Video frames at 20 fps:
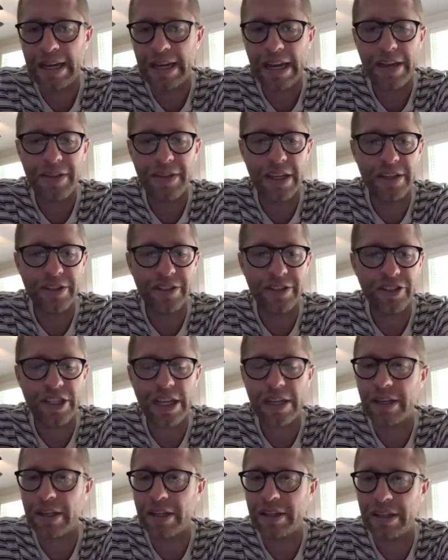And
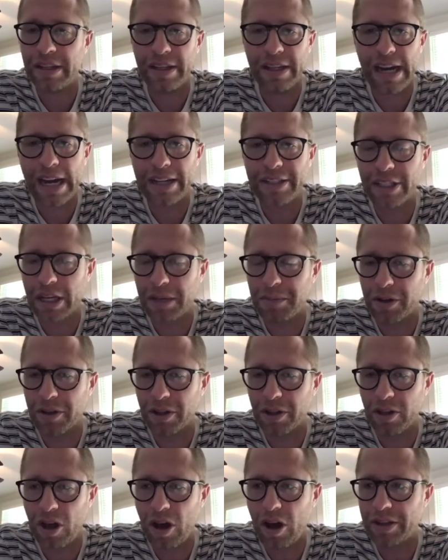then Isaac, among the
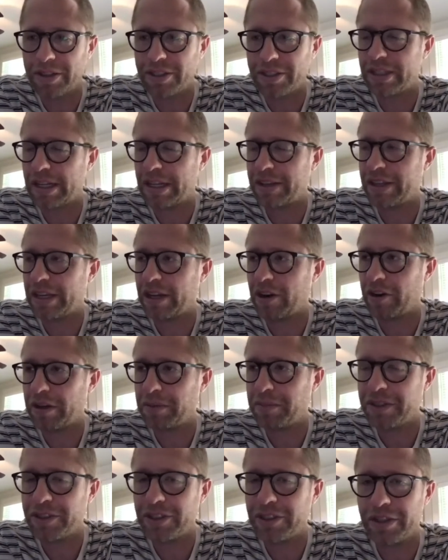lost, I think I already
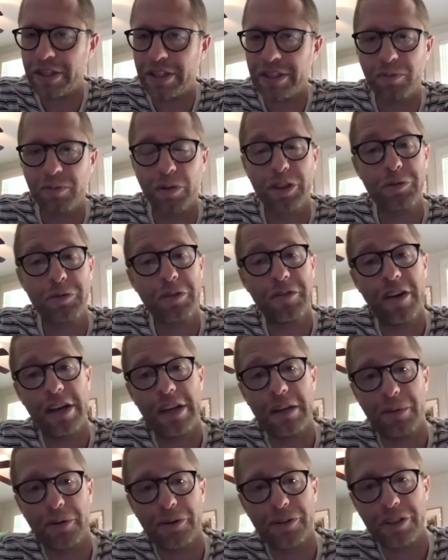mentioned this, once we find
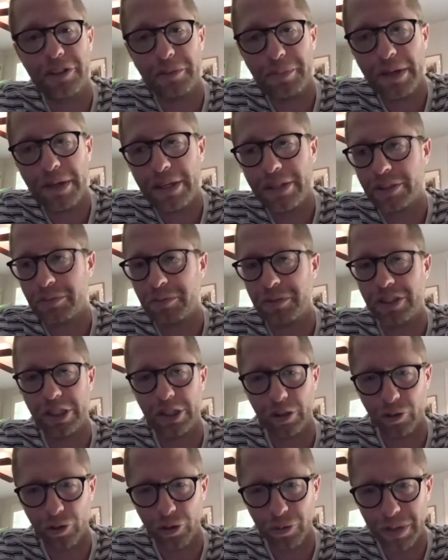a person of peace, we see a
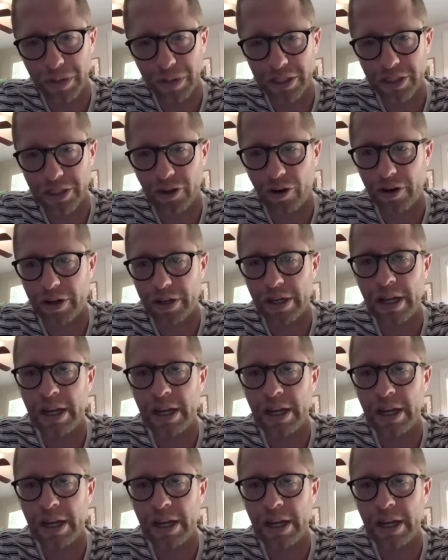group get started,